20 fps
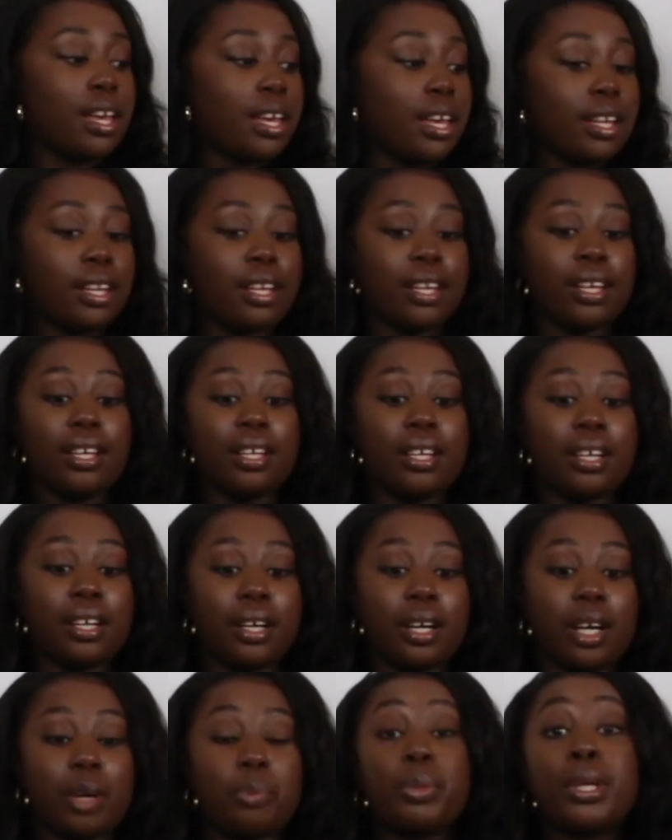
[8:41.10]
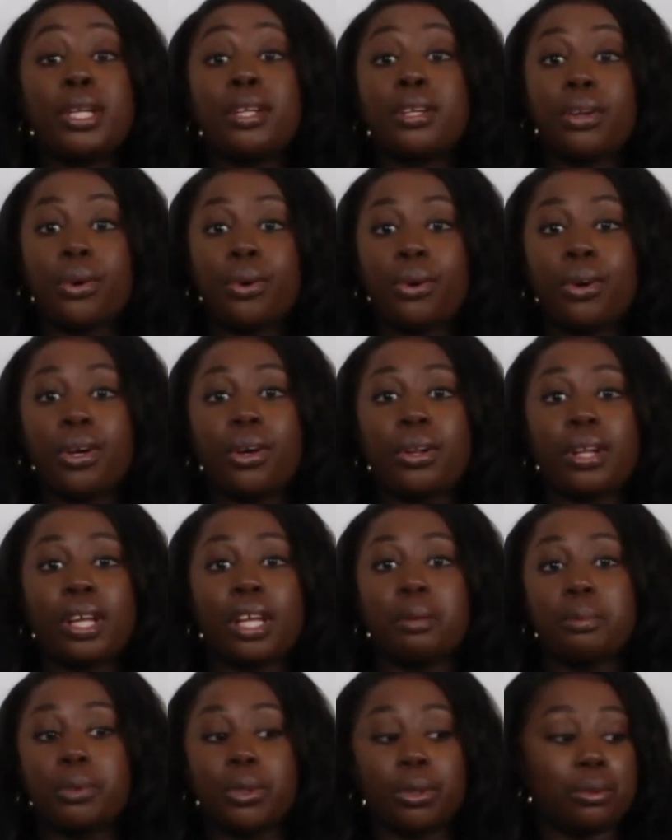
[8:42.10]
in it, peanut oil, and
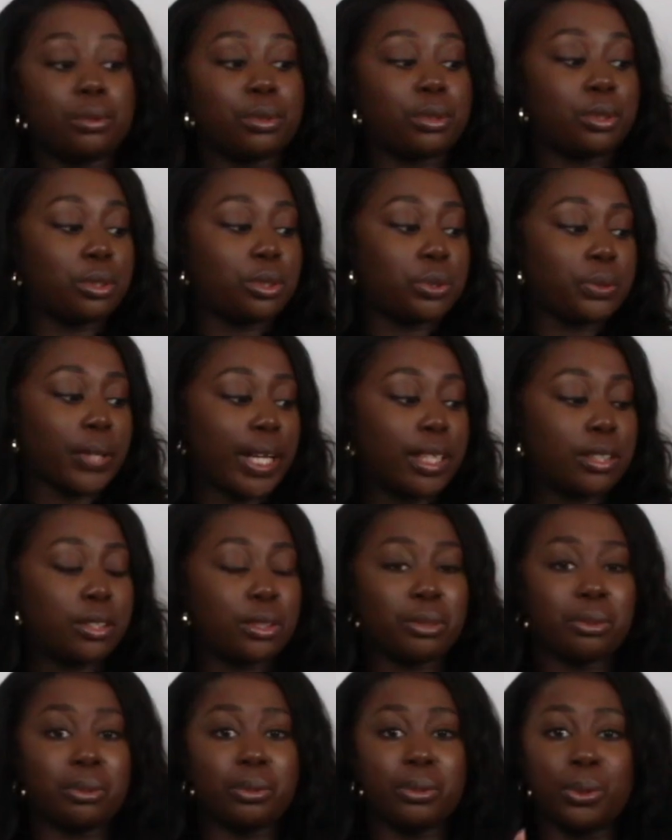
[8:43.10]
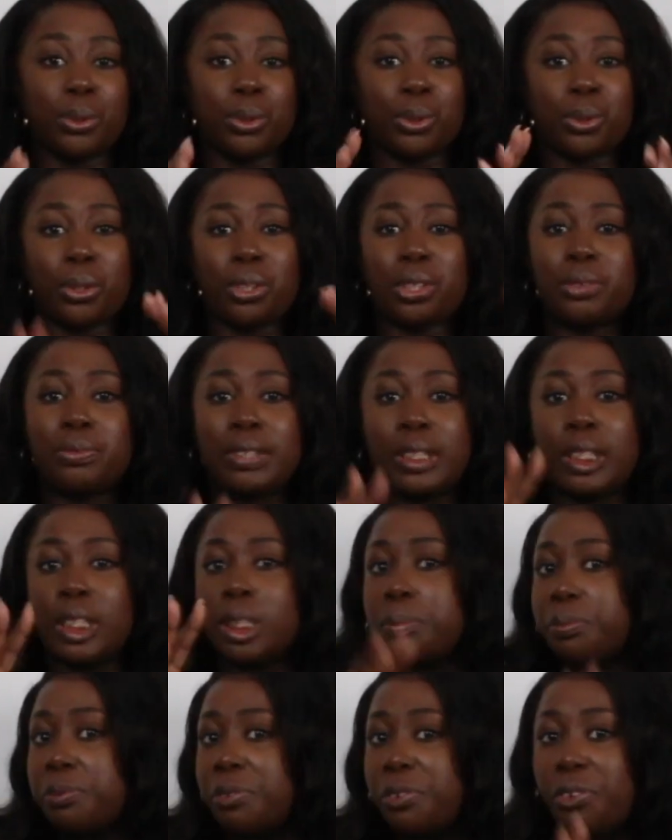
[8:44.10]
I'm going to try to sort of
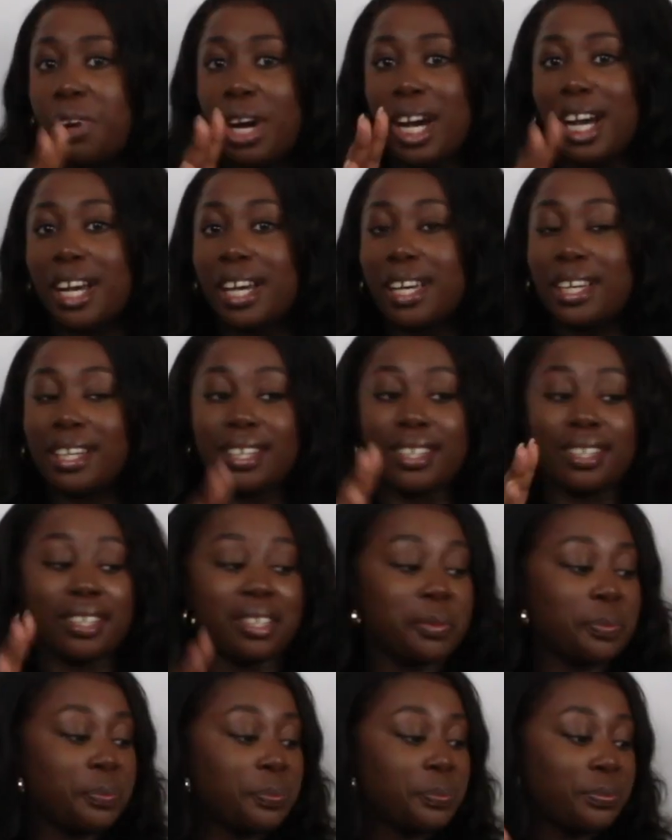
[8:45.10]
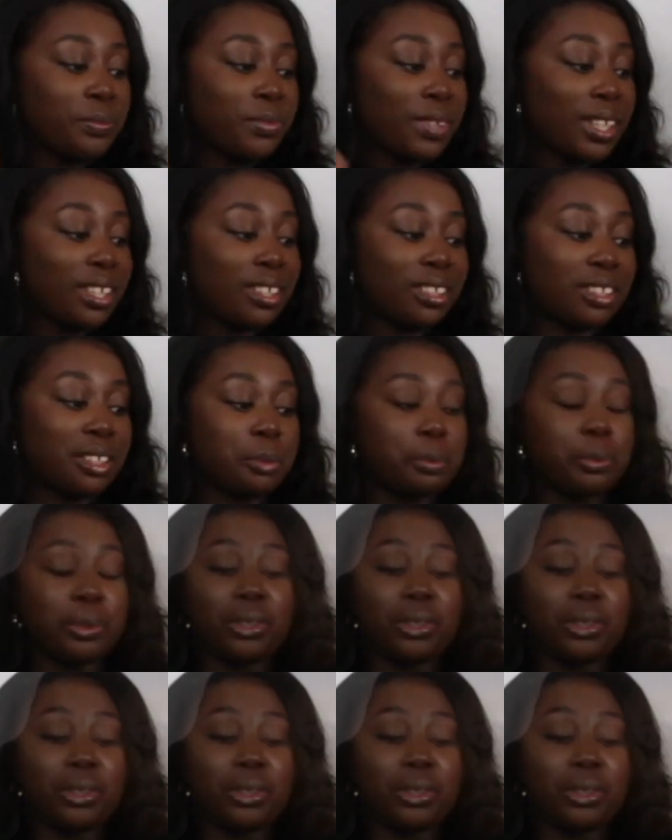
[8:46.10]
deep fry the